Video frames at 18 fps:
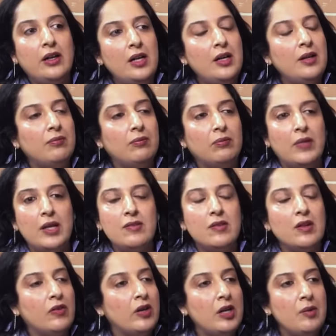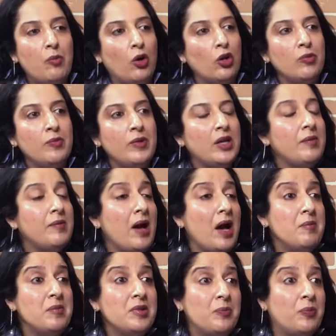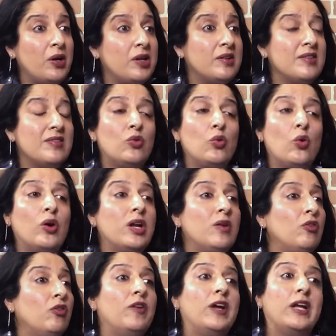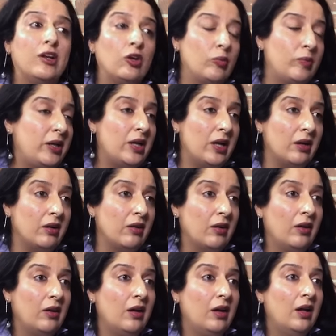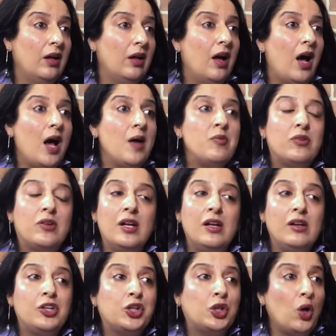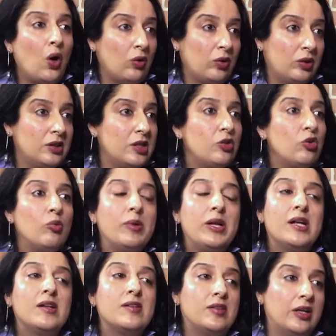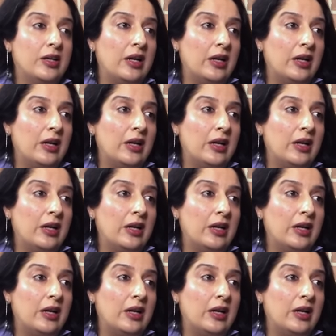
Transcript: really things that really bother me, and I'm surprised this story was waiting to be done. Hmm. I'm still shocked that nobody else did